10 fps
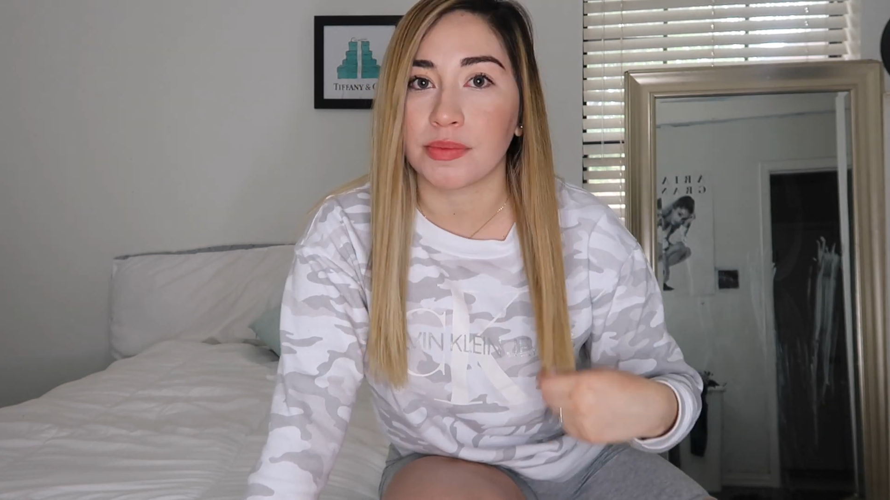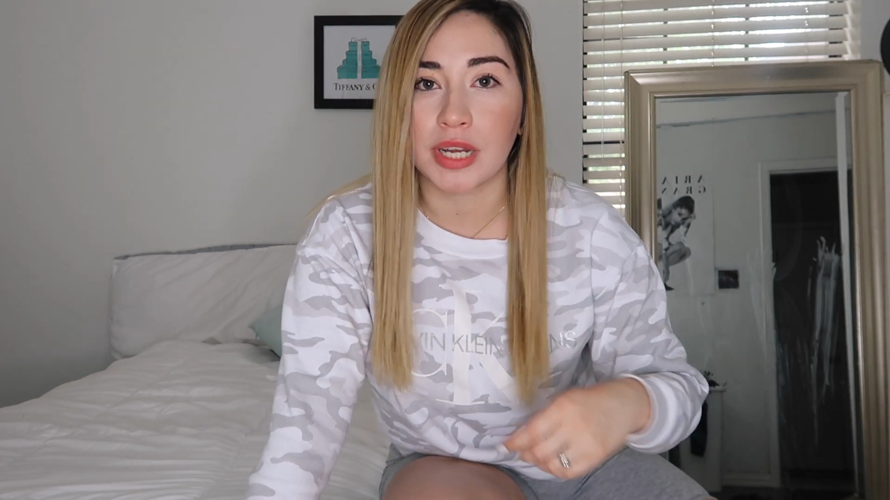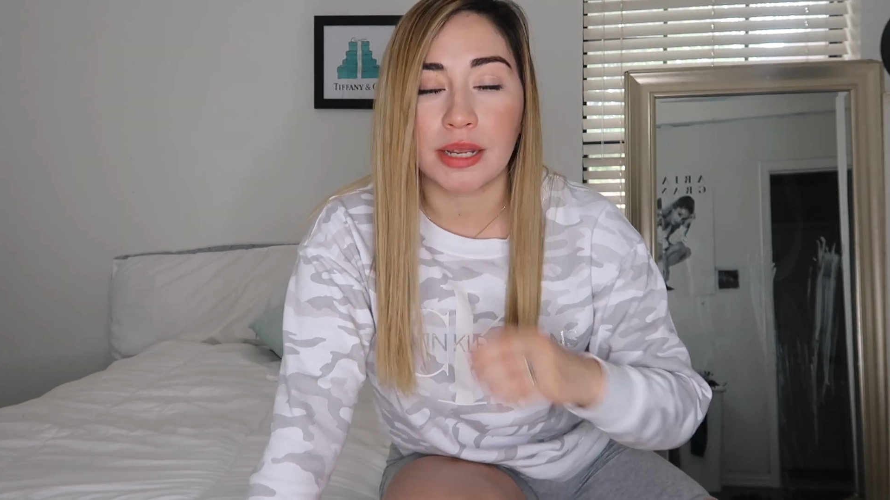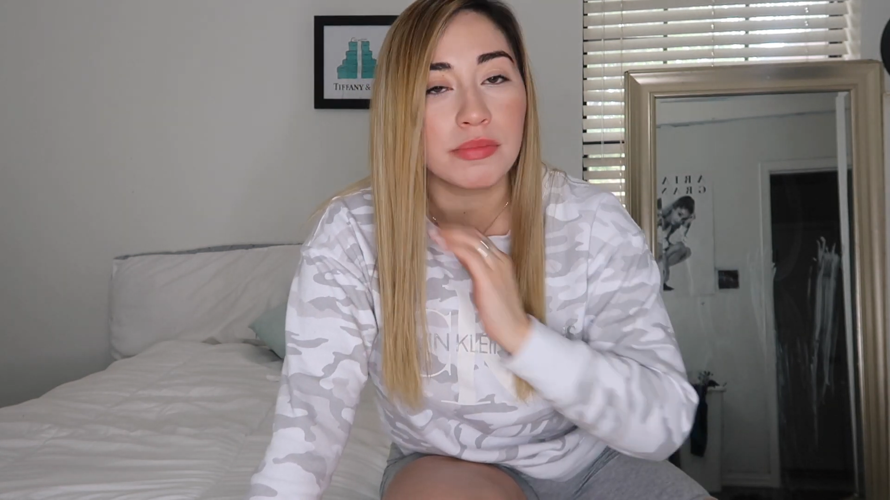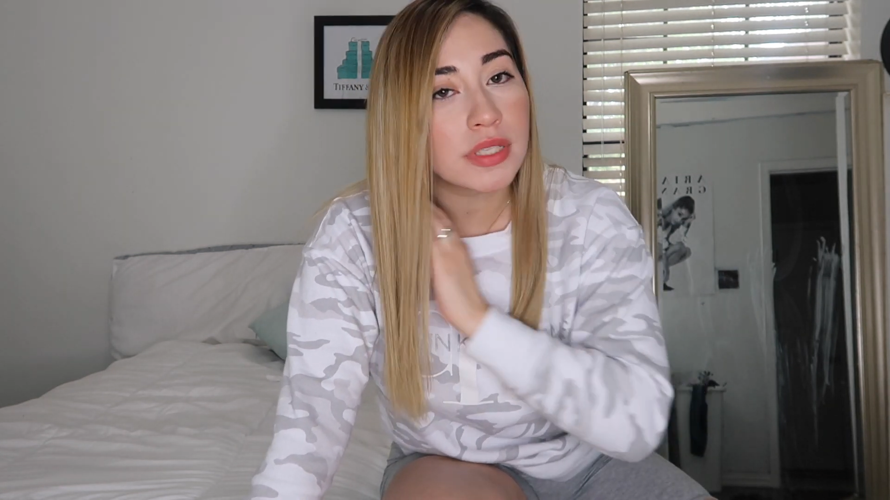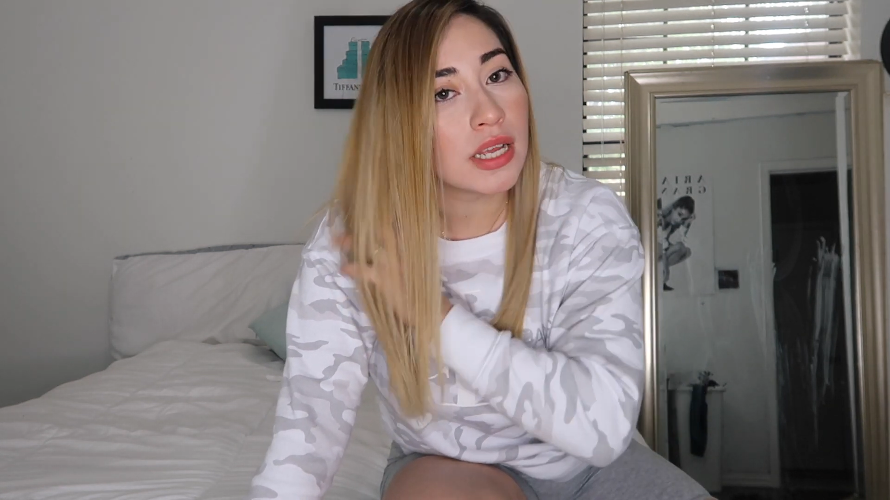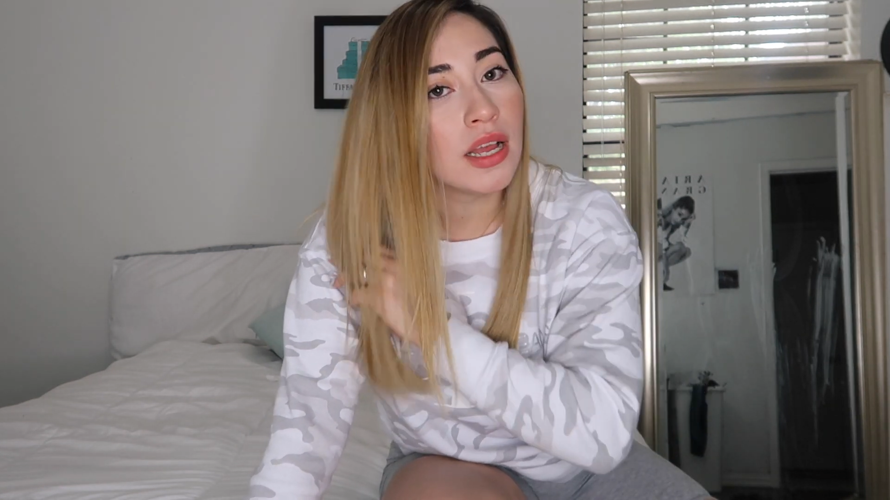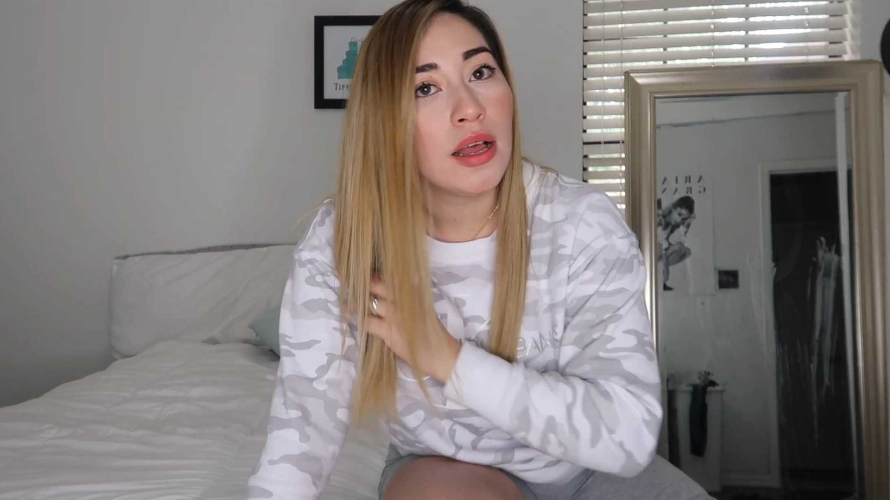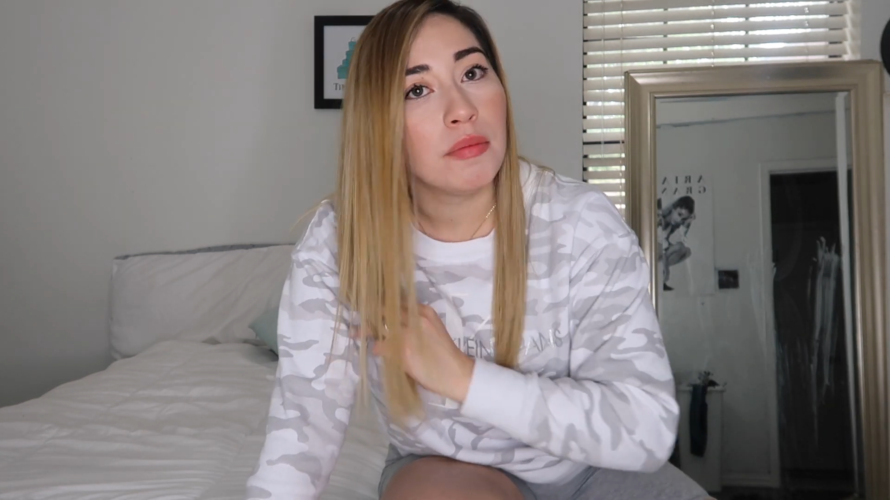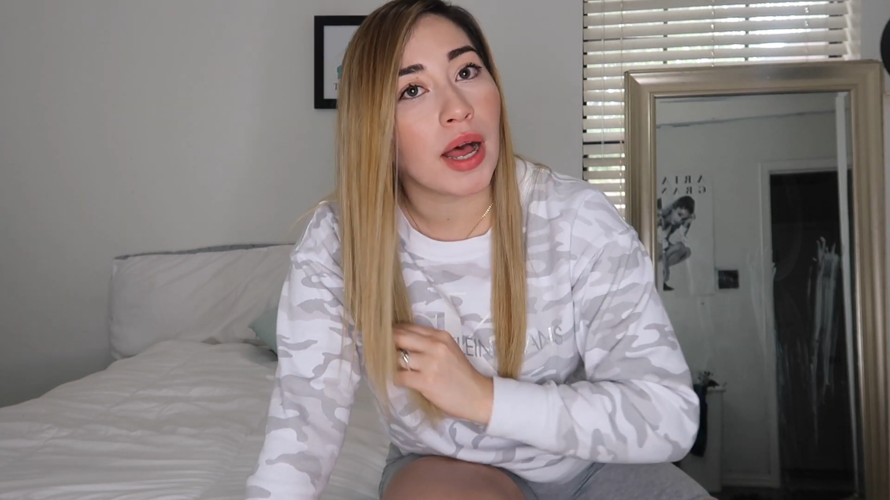sometimes,
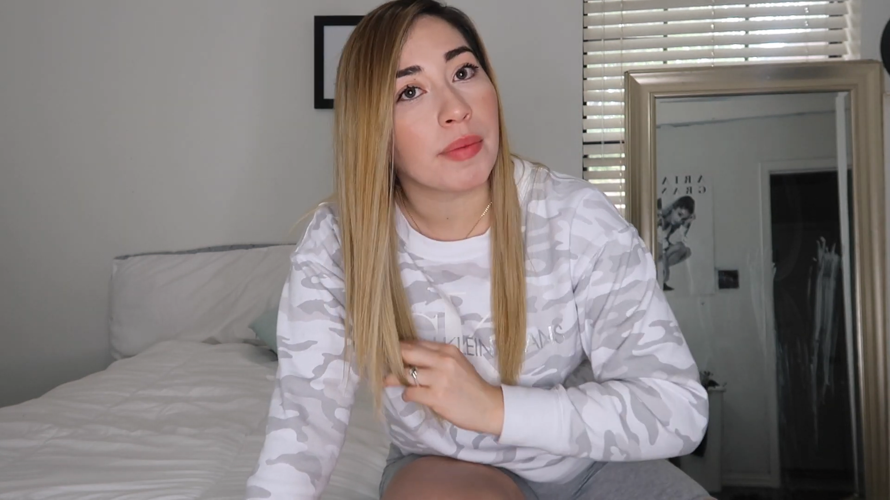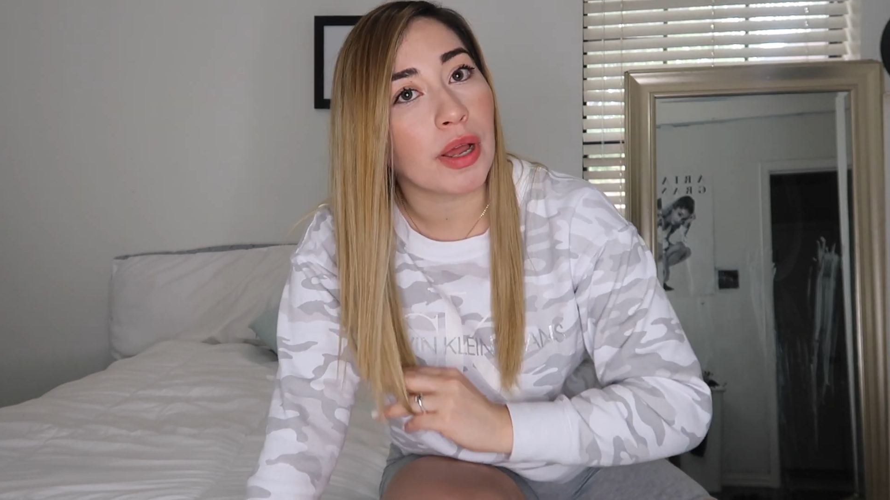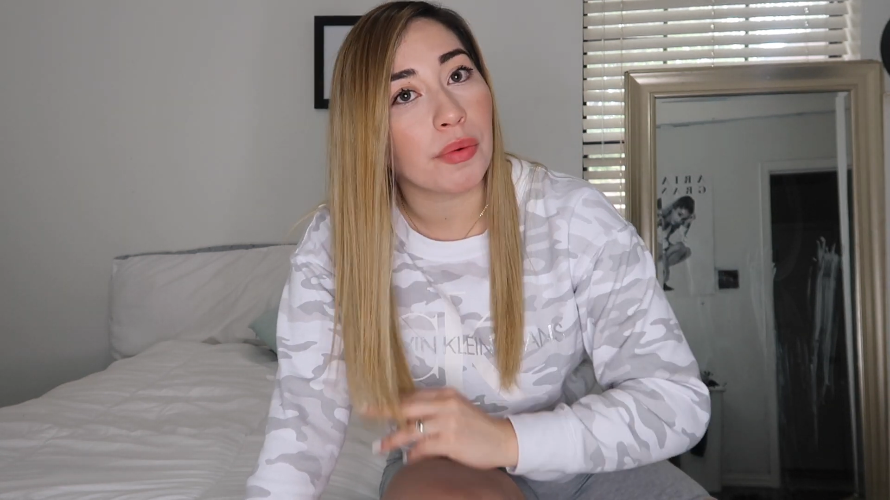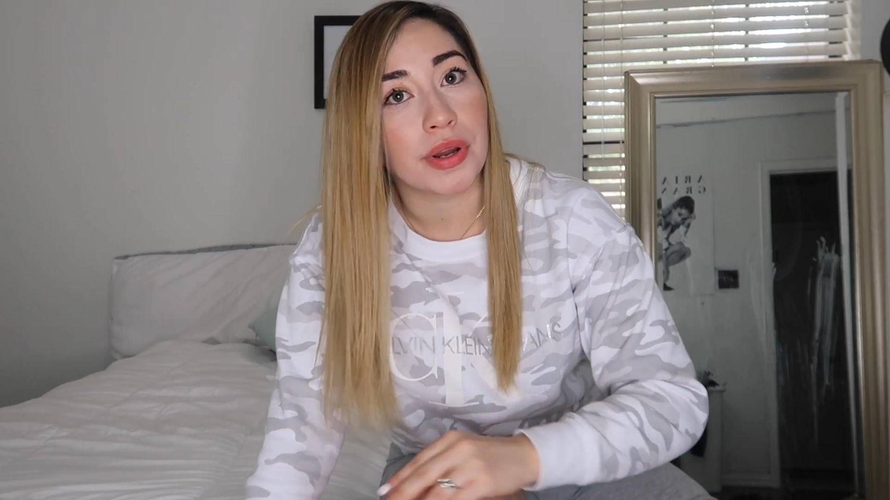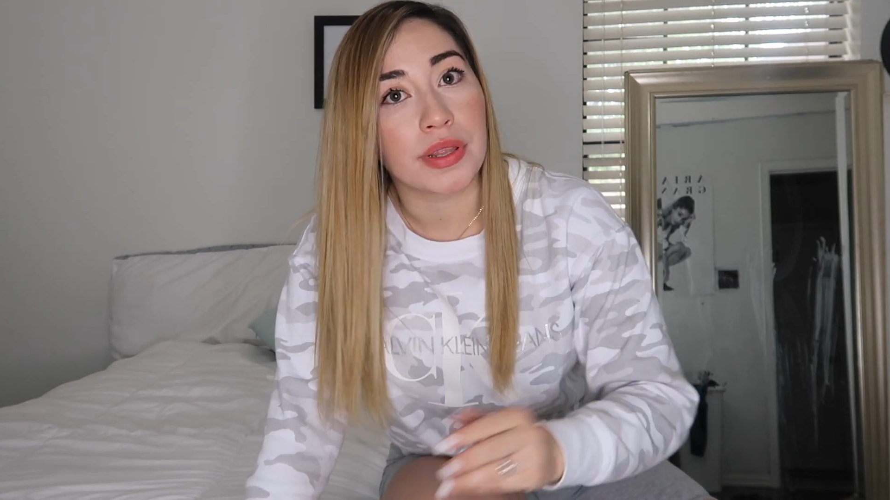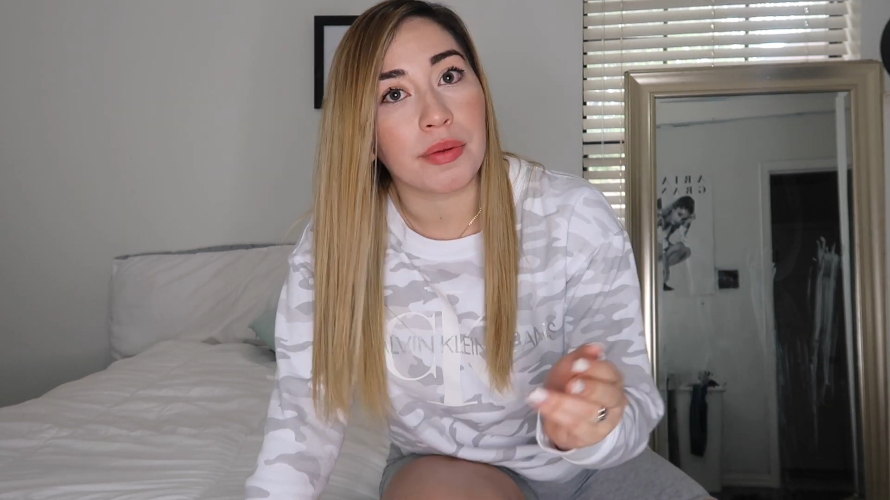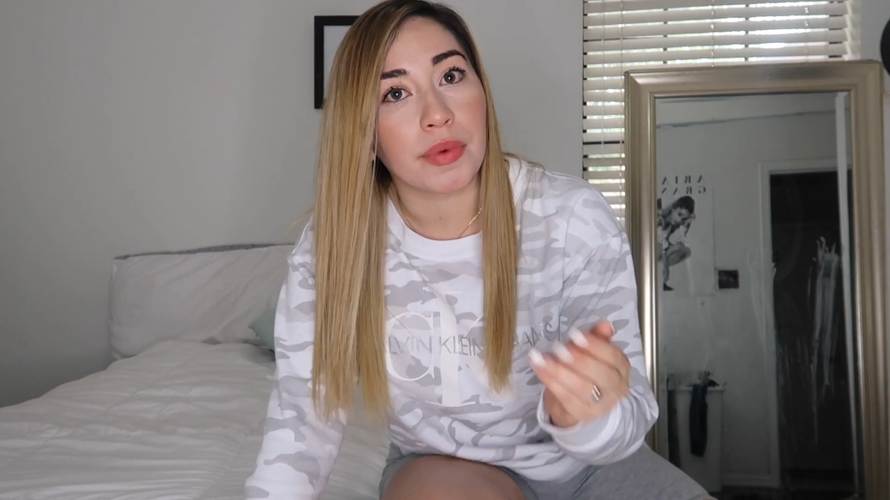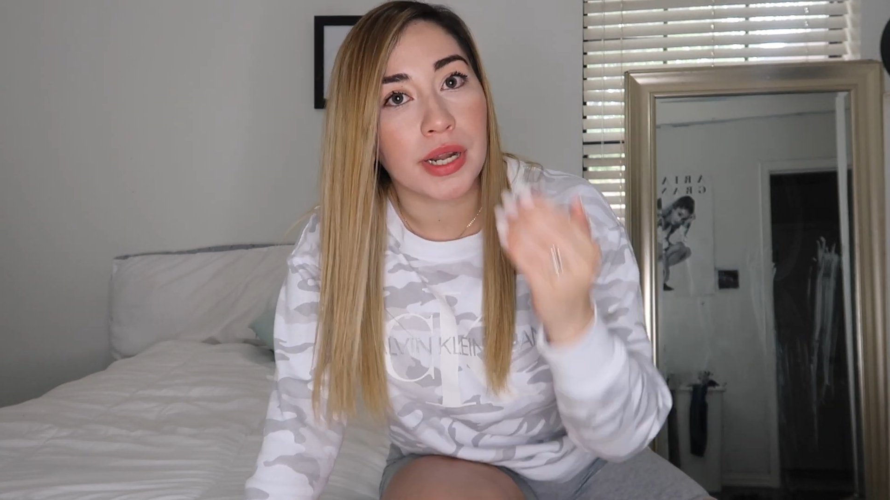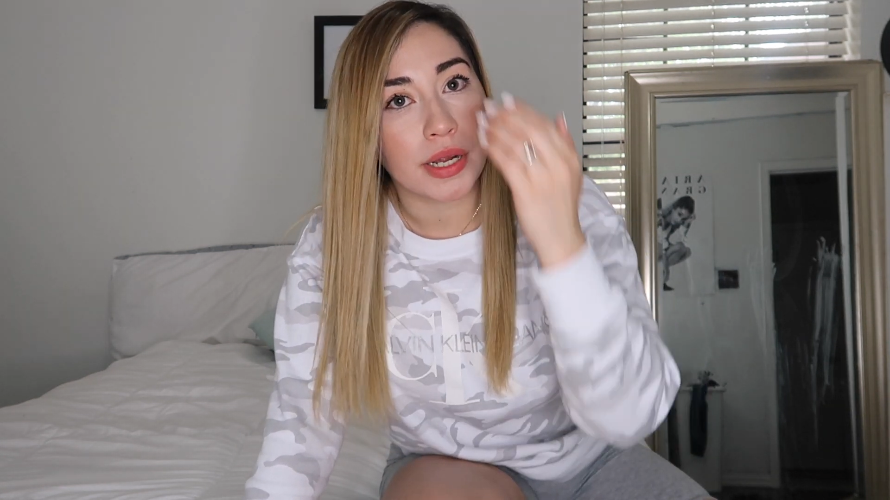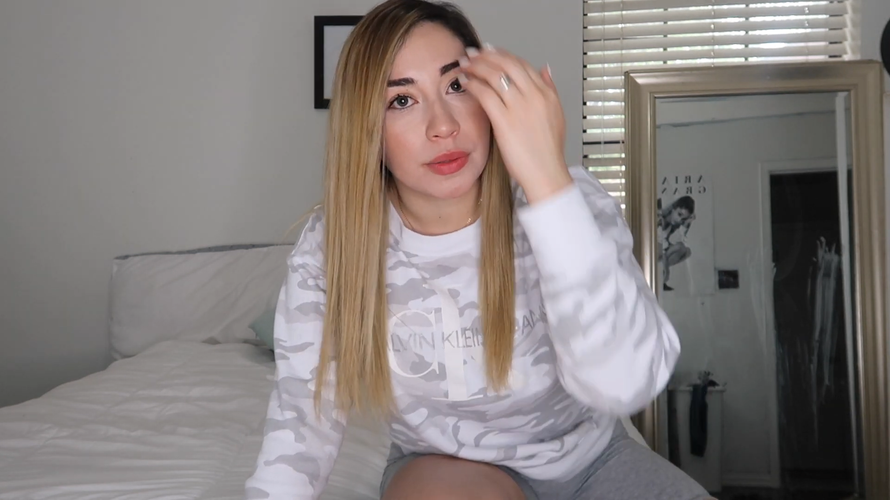but I'm not wearing them right